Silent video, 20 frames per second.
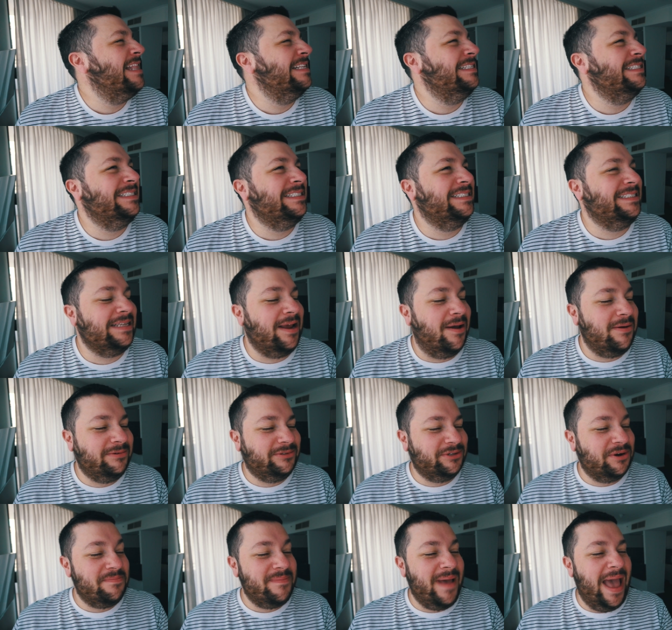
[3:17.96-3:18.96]
So
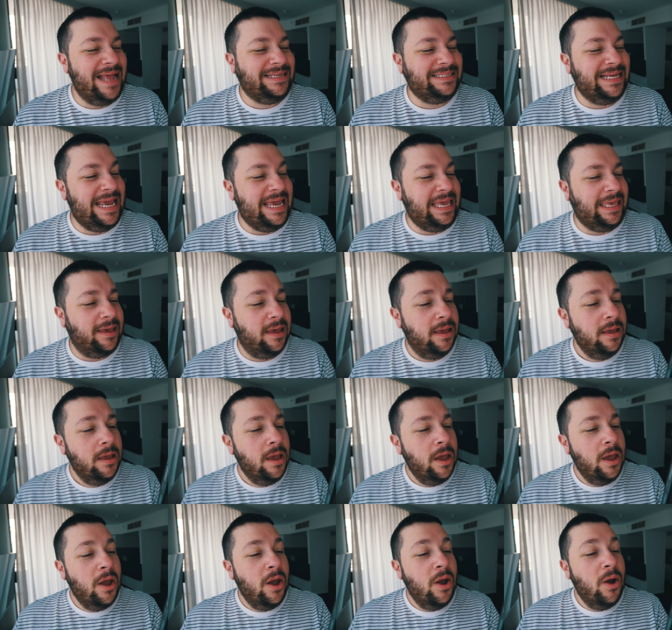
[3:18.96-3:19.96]
dramatic.
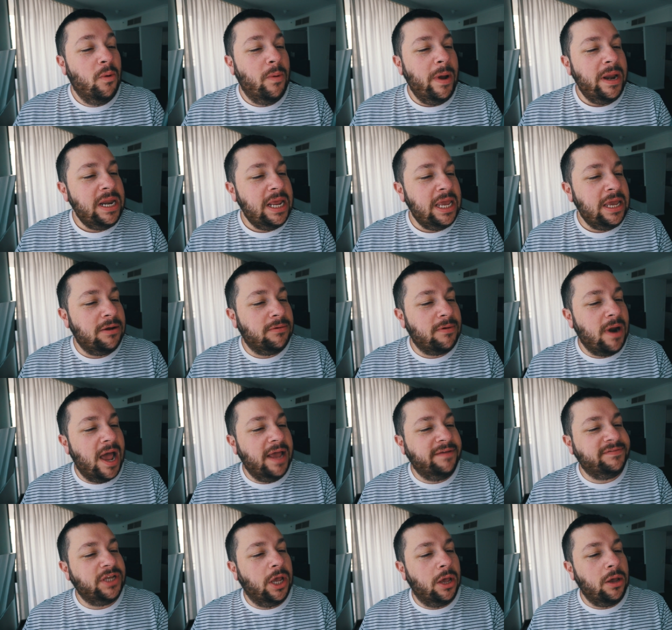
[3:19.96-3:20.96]
When he
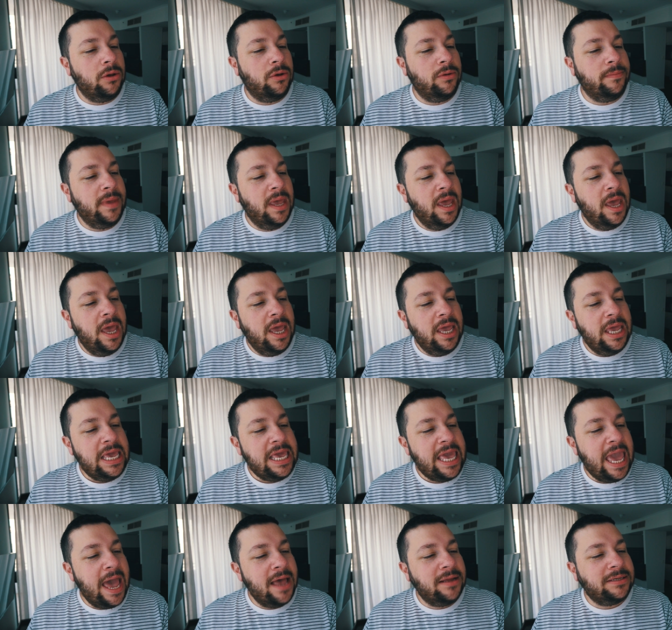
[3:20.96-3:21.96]
arrives home, he
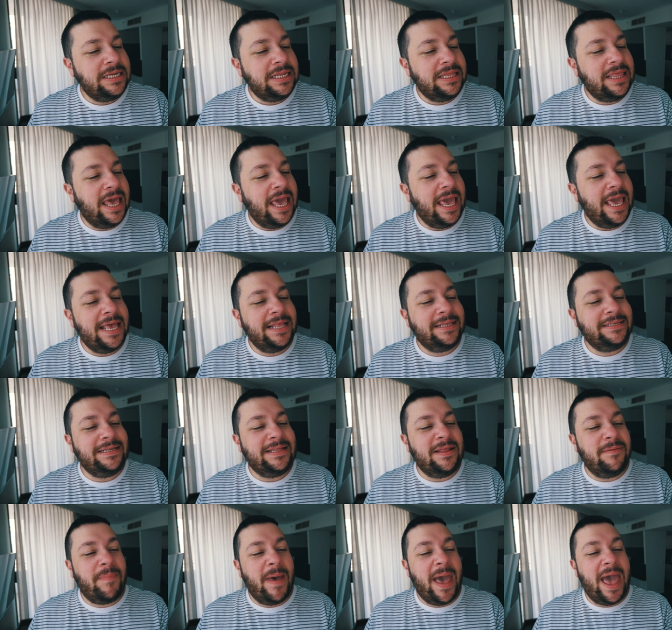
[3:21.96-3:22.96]
counted the heads
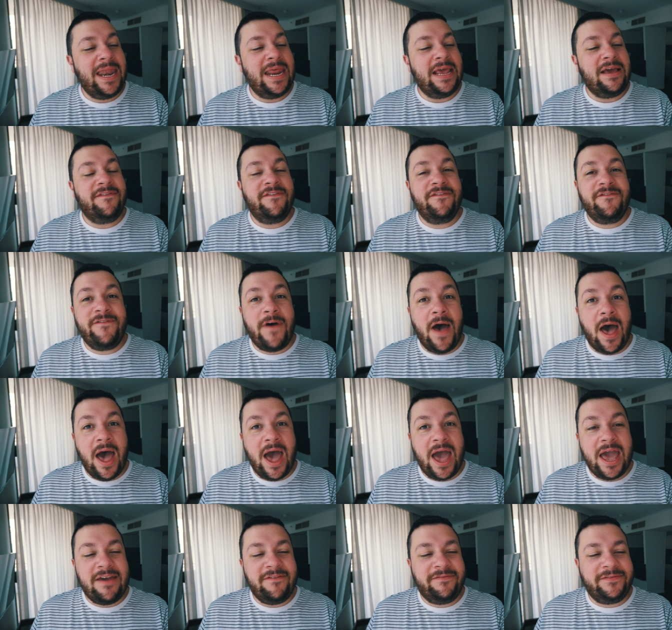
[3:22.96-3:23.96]
in the paddock
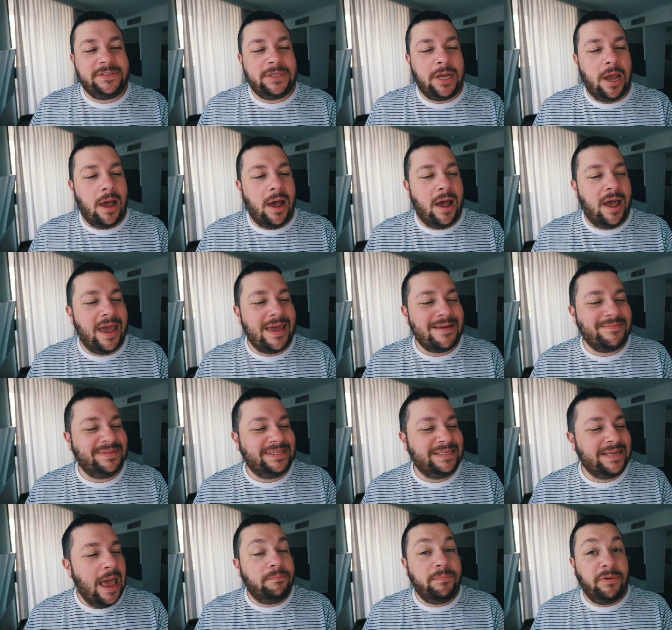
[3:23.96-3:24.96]
5
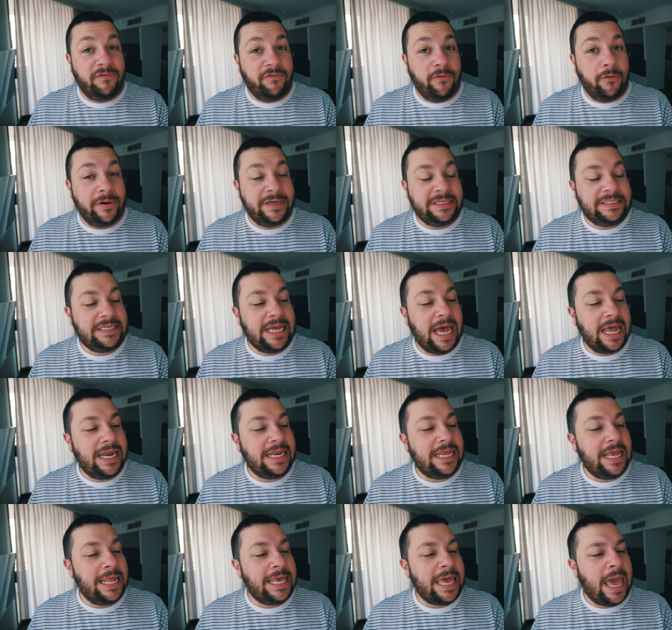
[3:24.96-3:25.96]
times before he
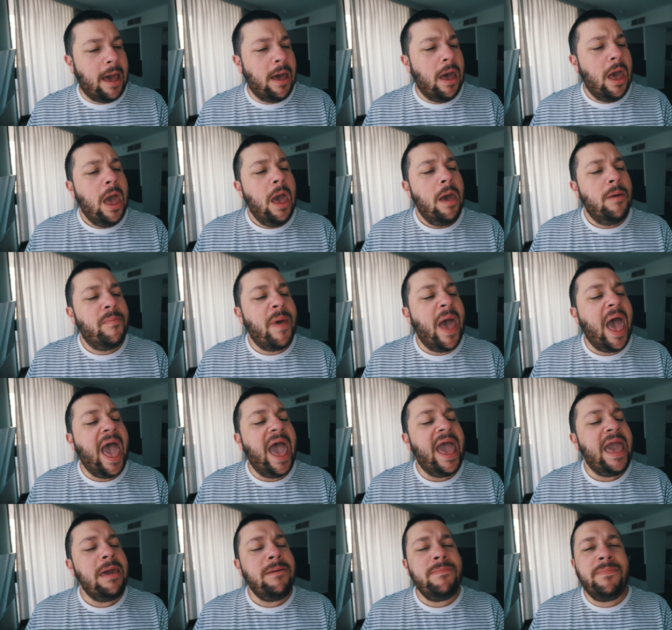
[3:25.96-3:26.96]
started yelling out,
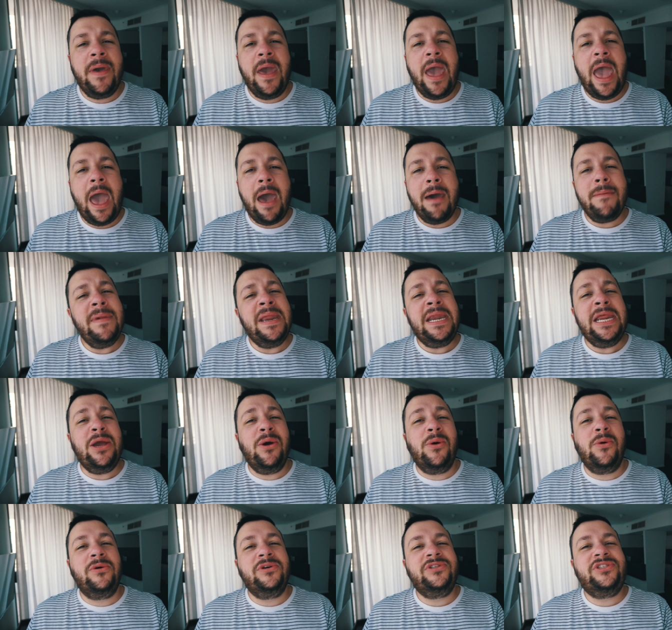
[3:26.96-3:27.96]
babe, how many
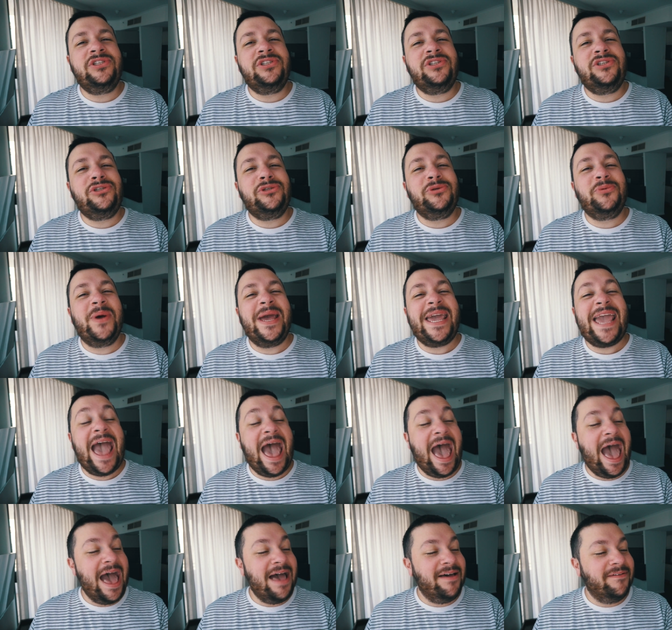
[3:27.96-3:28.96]
horses do we
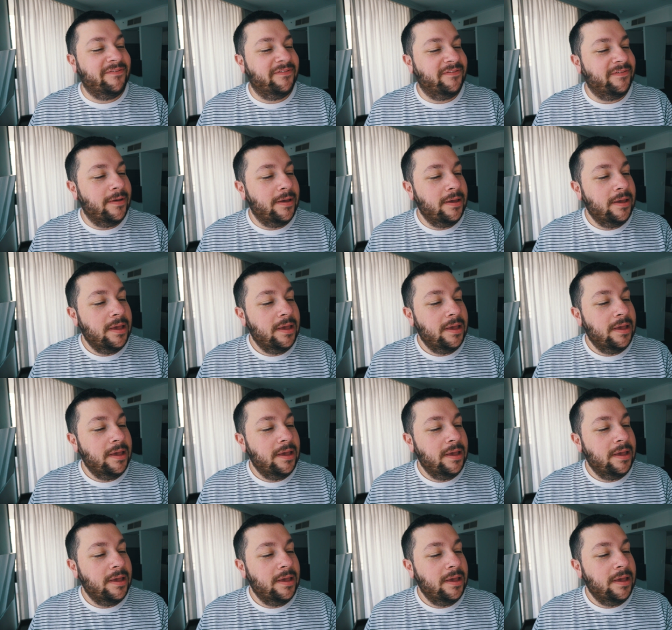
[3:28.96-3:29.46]
have?